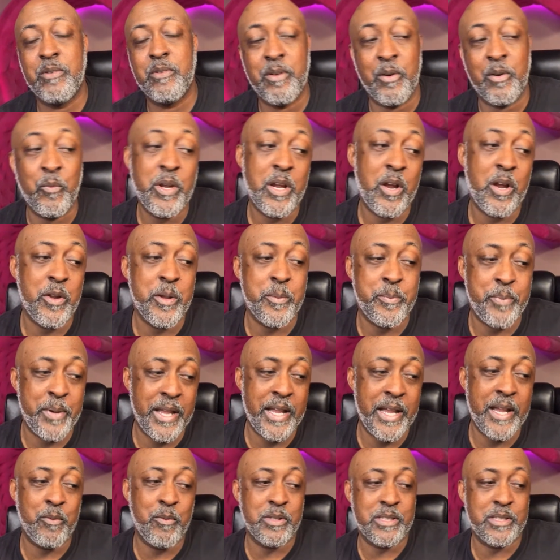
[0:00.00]
And we already
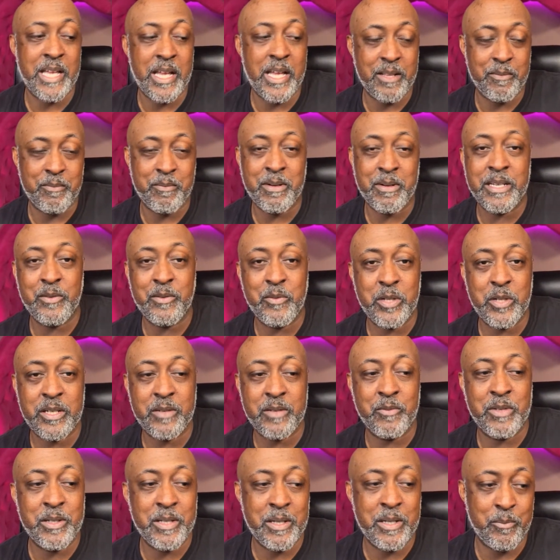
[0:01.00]
paying with that money
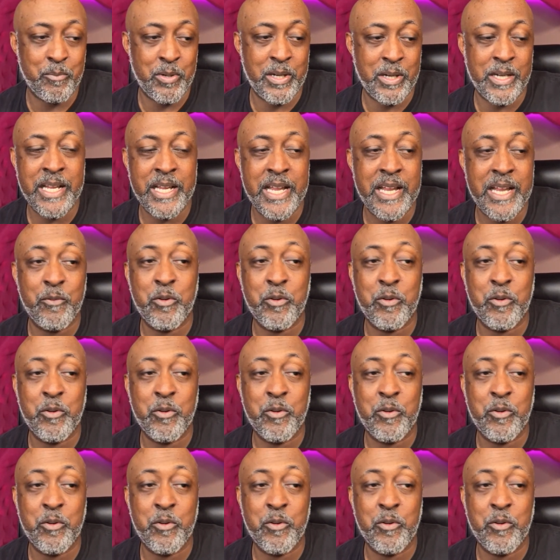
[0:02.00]
we bring in.